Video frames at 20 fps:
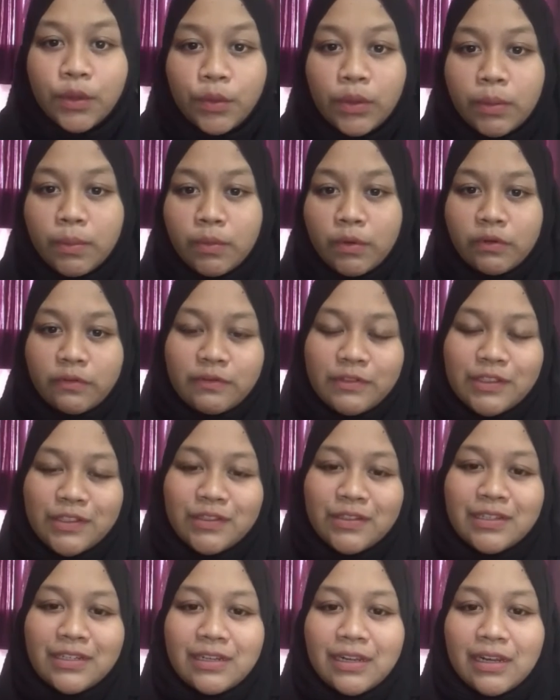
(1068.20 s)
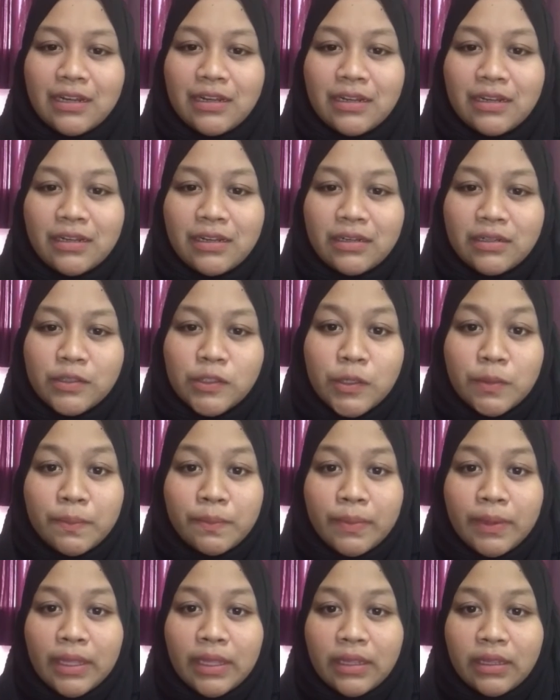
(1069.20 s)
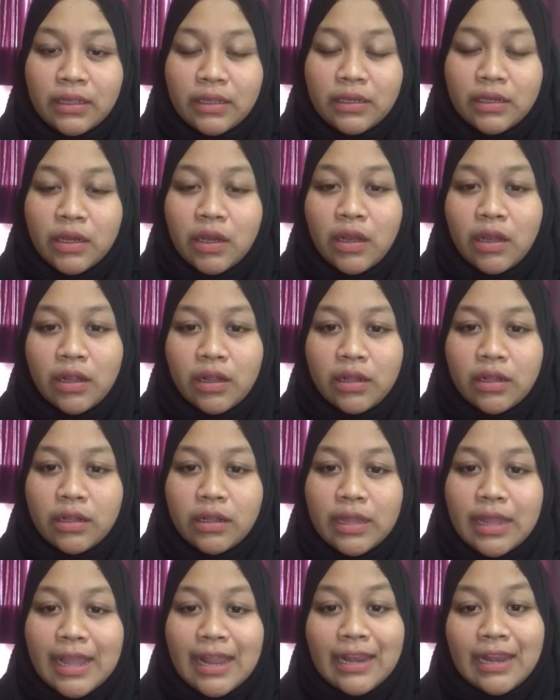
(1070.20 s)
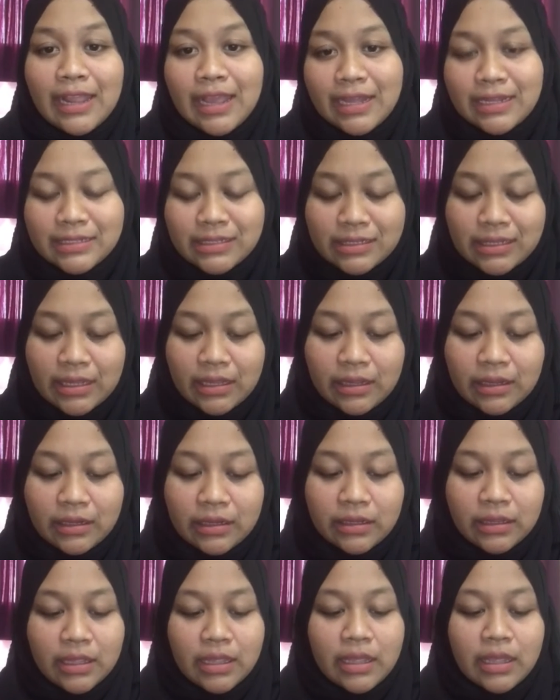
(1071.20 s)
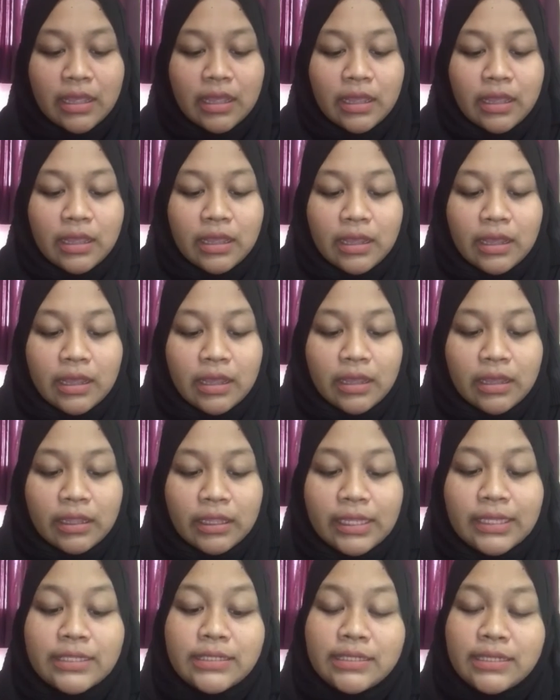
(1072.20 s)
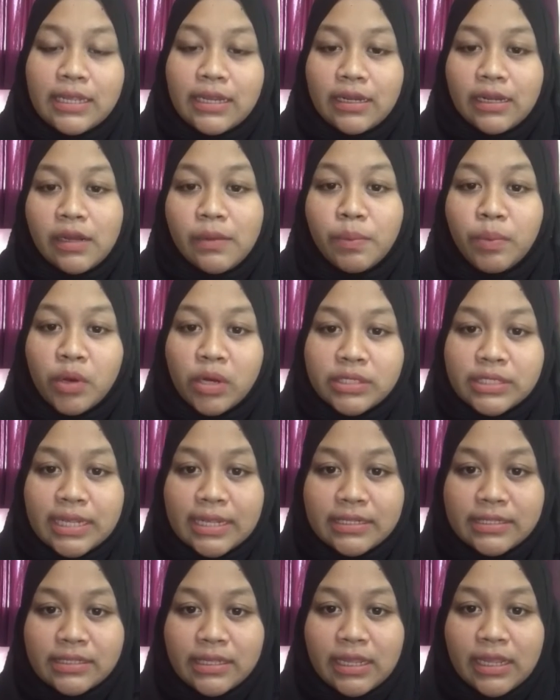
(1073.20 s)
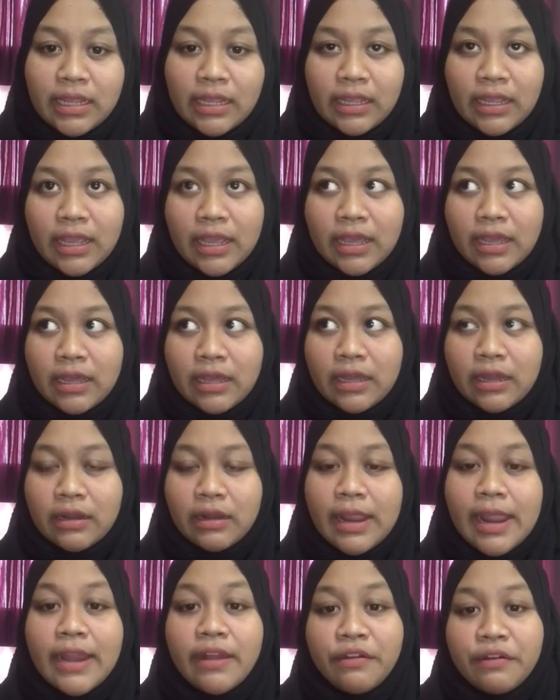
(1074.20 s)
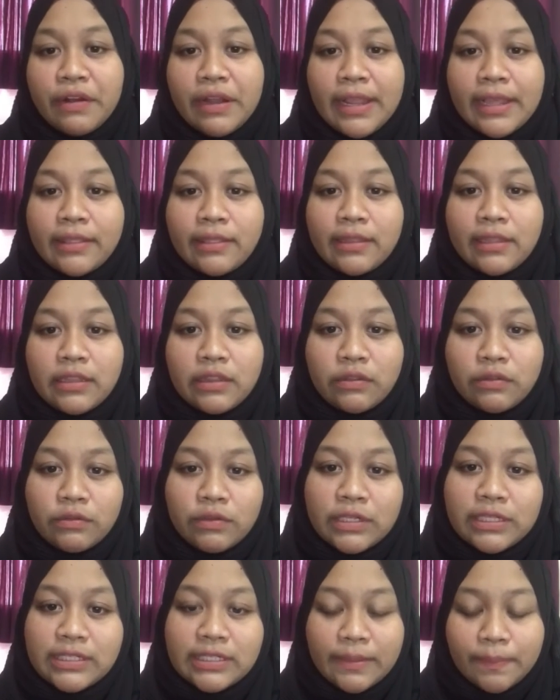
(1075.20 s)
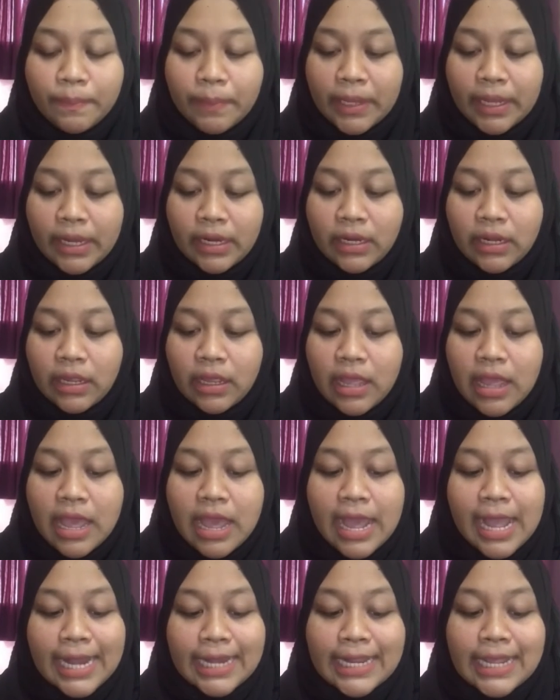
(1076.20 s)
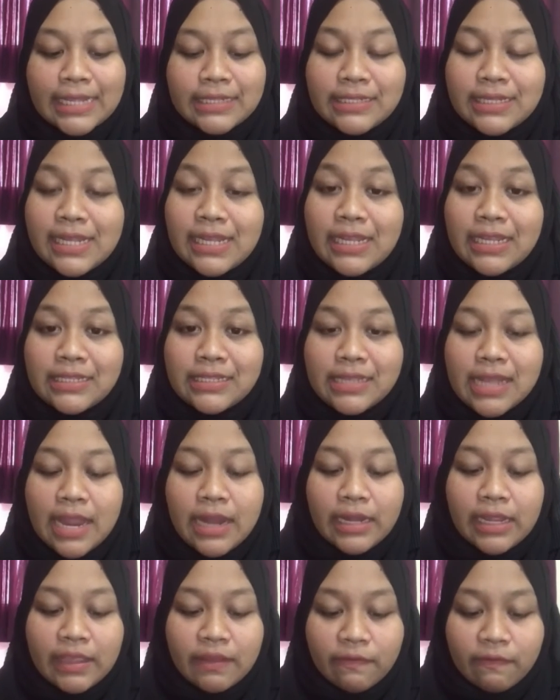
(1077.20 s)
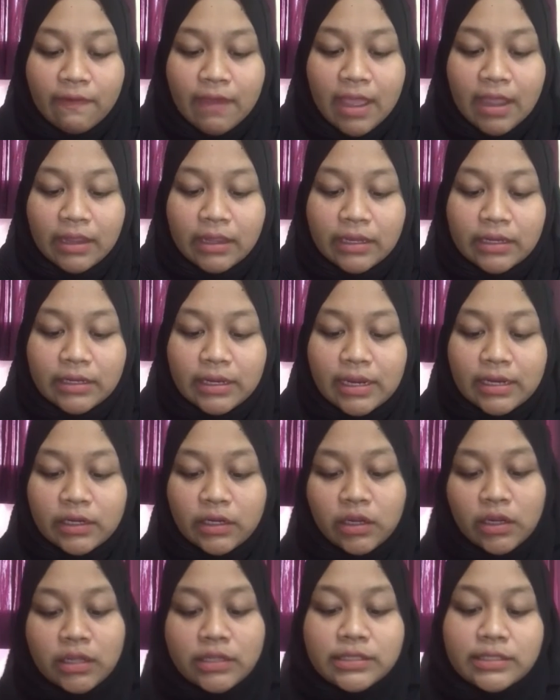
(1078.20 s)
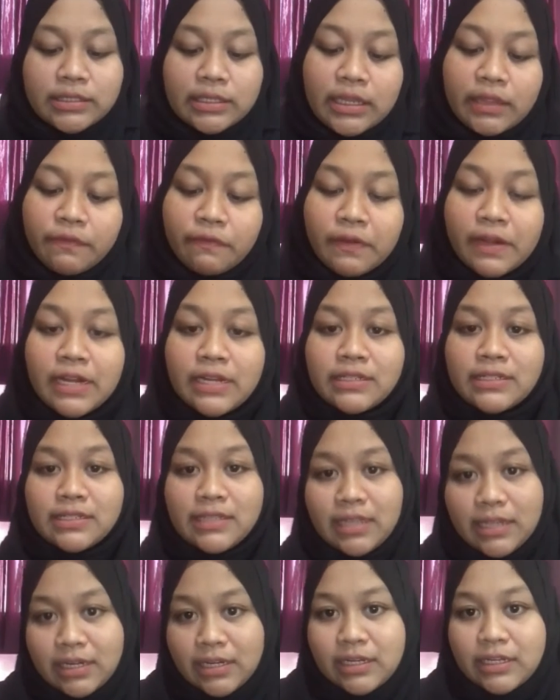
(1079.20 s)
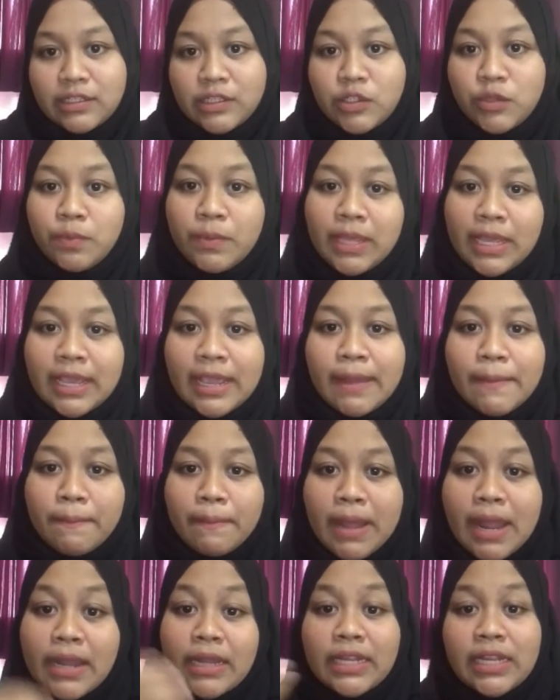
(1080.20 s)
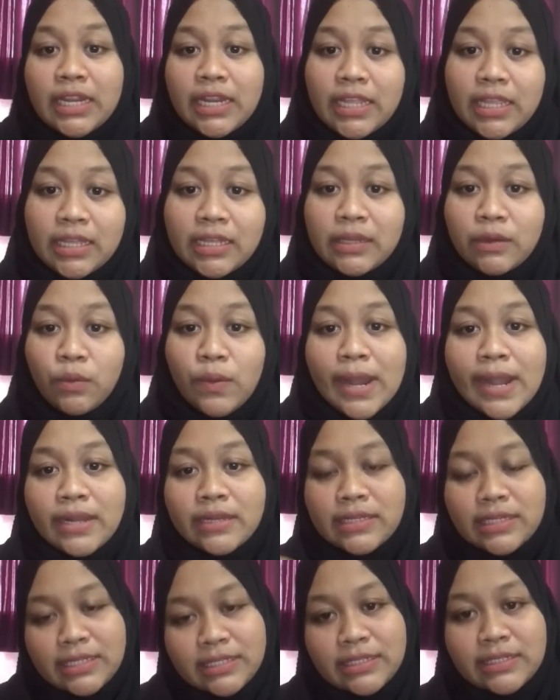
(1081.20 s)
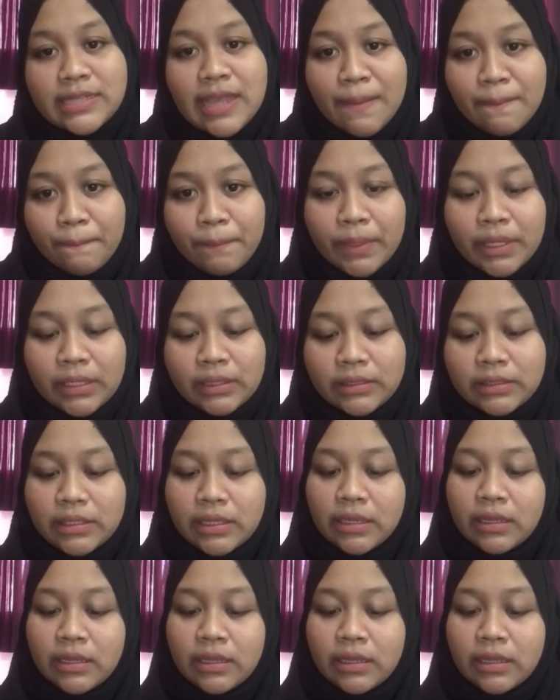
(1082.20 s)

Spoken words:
We move to another topic called aliasing. In signal processing and related to discipline, aliasing is an effect that causes different signals to become unclear when it's sampled.